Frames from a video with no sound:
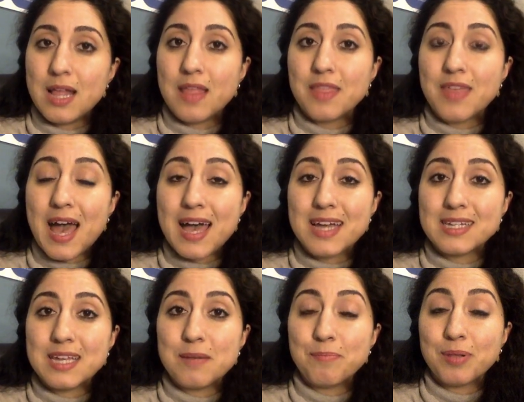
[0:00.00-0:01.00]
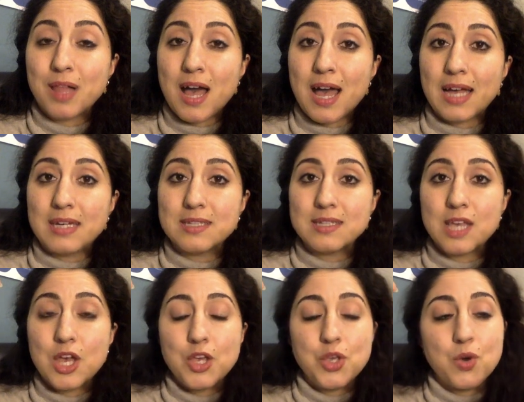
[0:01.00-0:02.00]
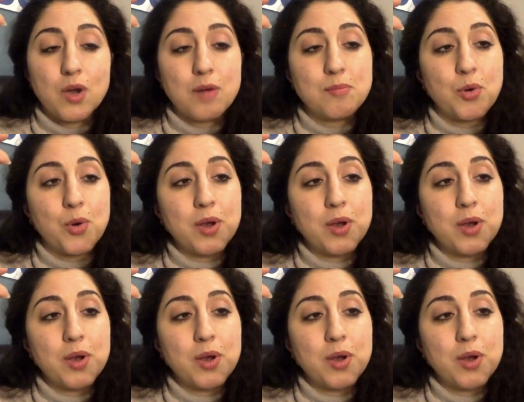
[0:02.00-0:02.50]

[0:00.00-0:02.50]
that implies you are more